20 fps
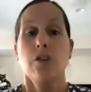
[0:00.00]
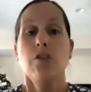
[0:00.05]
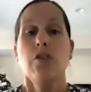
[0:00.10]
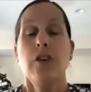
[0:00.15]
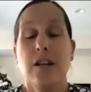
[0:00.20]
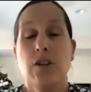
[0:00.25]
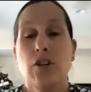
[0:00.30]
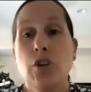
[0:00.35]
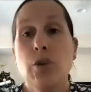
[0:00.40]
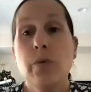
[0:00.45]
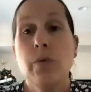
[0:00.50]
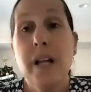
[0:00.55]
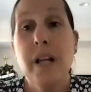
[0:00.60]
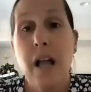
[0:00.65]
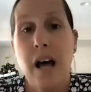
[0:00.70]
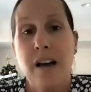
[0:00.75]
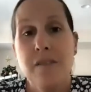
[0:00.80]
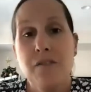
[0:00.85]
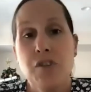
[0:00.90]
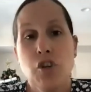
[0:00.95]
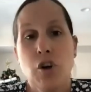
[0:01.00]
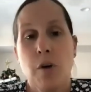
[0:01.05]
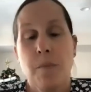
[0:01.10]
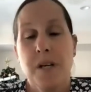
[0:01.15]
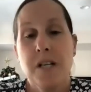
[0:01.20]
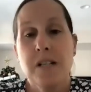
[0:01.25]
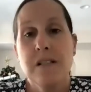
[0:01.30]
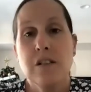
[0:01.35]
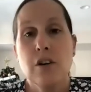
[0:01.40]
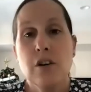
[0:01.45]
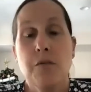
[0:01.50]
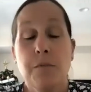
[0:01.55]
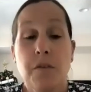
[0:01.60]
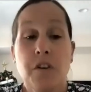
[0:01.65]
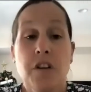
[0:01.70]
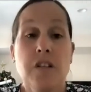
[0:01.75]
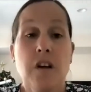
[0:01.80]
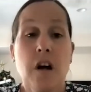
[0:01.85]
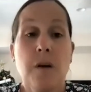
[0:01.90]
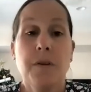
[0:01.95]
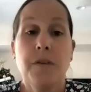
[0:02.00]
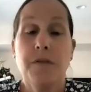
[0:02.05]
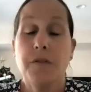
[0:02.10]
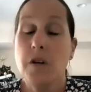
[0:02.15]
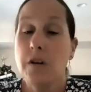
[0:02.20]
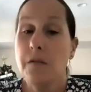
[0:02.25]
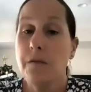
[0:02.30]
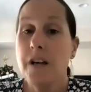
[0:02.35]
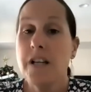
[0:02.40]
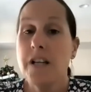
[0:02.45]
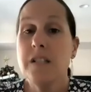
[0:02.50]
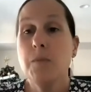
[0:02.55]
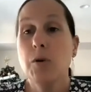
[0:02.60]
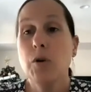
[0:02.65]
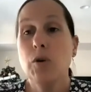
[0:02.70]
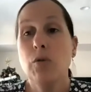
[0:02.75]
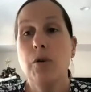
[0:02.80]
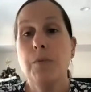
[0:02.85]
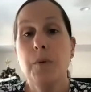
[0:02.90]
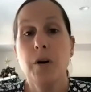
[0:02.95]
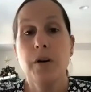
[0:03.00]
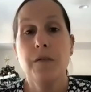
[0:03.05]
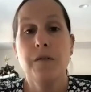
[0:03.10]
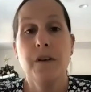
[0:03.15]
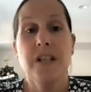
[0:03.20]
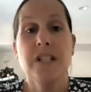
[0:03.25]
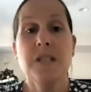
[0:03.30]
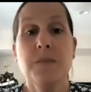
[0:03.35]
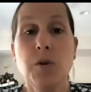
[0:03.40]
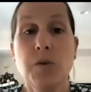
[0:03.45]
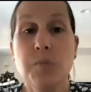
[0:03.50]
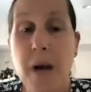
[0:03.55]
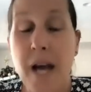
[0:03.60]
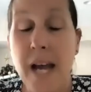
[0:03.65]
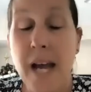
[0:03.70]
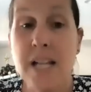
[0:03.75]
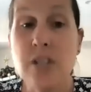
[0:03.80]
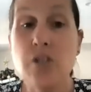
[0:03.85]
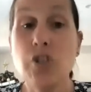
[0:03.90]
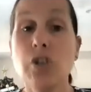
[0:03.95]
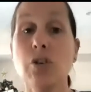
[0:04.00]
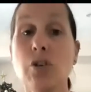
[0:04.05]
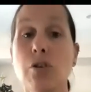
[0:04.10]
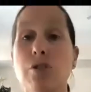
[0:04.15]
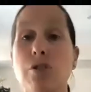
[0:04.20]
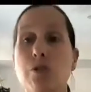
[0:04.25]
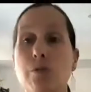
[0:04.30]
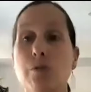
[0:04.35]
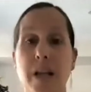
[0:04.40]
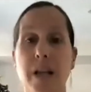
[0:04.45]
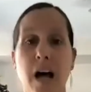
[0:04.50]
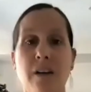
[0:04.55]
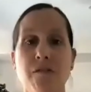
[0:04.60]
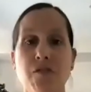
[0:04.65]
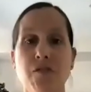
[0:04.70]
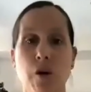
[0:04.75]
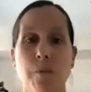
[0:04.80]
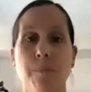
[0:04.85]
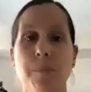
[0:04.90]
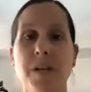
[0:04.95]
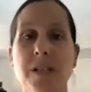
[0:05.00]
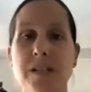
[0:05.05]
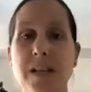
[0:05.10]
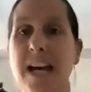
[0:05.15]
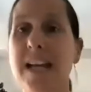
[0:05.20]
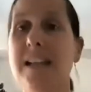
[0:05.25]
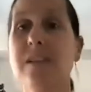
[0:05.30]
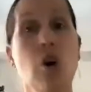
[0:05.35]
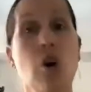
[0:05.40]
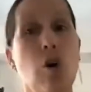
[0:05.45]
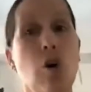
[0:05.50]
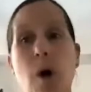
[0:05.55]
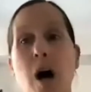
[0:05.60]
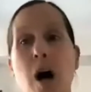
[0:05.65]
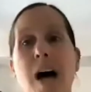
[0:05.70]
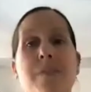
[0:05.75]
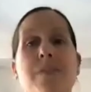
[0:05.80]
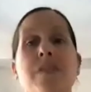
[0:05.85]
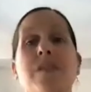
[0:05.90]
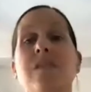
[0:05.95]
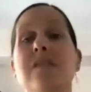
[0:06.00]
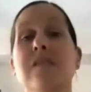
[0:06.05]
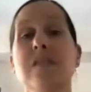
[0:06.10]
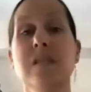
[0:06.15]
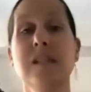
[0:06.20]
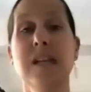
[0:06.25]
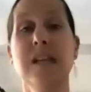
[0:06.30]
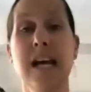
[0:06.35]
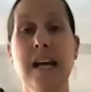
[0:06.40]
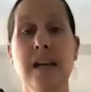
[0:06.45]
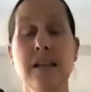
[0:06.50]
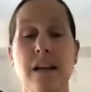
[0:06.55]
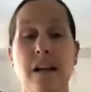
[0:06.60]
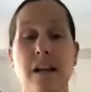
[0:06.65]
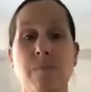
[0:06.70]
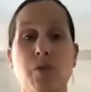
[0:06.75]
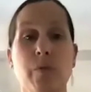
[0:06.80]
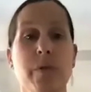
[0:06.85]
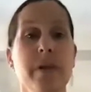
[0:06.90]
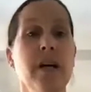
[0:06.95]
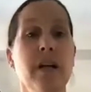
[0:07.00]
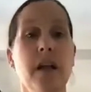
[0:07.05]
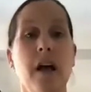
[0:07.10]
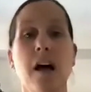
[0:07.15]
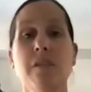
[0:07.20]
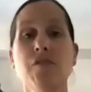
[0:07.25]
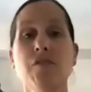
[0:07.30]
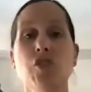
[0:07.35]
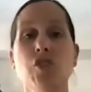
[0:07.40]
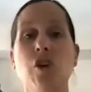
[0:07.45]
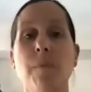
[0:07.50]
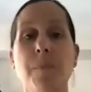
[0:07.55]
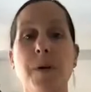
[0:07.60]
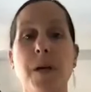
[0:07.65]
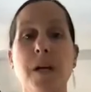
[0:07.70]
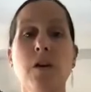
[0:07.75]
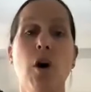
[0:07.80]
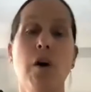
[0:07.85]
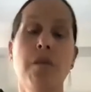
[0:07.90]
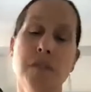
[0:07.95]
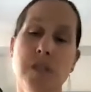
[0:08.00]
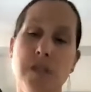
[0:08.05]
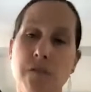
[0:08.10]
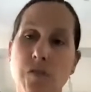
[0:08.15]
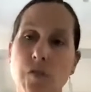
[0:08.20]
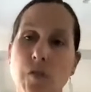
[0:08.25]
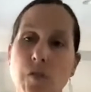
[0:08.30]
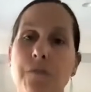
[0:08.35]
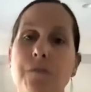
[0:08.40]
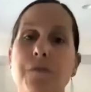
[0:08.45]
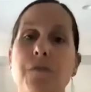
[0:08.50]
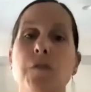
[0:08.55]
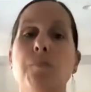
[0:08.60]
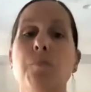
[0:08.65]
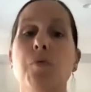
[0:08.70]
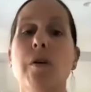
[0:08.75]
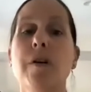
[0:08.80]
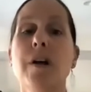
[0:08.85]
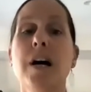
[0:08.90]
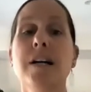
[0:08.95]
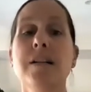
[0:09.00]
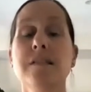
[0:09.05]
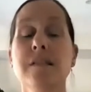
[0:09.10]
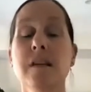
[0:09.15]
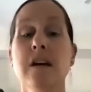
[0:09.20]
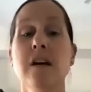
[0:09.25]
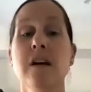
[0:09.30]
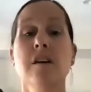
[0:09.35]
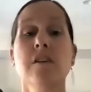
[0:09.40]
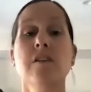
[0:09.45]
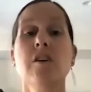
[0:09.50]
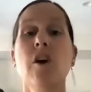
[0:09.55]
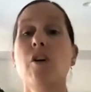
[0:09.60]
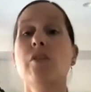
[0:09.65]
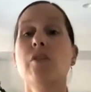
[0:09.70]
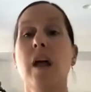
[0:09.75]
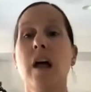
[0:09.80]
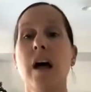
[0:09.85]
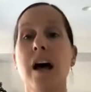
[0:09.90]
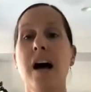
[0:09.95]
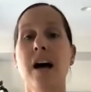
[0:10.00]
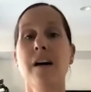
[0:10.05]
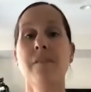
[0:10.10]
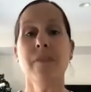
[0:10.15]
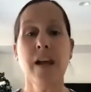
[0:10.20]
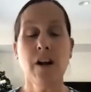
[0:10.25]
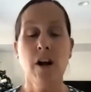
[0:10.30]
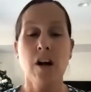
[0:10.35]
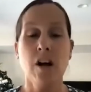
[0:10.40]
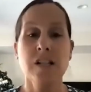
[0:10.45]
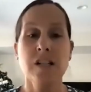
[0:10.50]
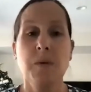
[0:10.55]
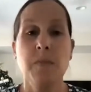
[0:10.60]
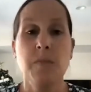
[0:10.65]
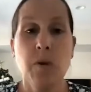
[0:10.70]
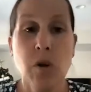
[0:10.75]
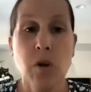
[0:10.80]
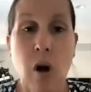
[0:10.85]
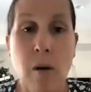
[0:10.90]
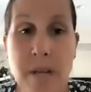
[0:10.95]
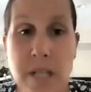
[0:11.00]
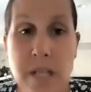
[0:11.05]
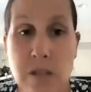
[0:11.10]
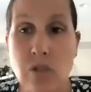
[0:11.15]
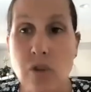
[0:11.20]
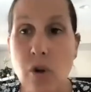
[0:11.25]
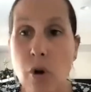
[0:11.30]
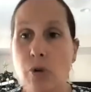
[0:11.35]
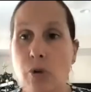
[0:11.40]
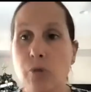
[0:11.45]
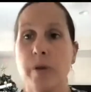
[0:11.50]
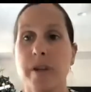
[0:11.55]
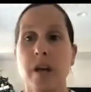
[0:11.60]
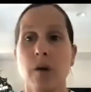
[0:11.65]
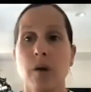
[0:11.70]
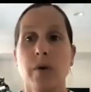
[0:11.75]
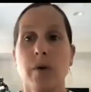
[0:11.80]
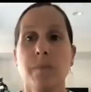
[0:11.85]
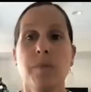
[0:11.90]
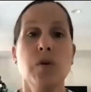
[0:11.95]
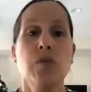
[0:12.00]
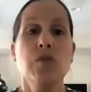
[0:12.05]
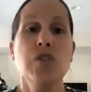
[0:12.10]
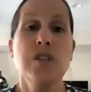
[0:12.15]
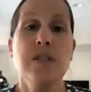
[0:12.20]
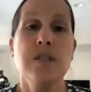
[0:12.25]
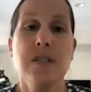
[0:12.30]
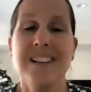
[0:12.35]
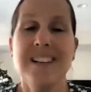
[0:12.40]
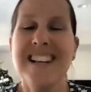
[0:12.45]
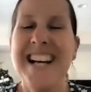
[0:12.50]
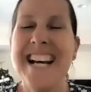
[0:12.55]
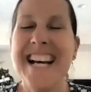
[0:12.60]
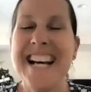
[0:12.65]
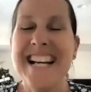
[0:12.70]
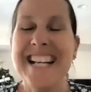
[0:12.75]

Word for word: You could do a live shopping. So for example, if you're in a Facebook group on a Facebook page, you could do a live shopping day and go, right, this is the day that I'm doing a live shopping. Obviously, if you've got a few products, go live and ask people to come in sold when they want to purchase it.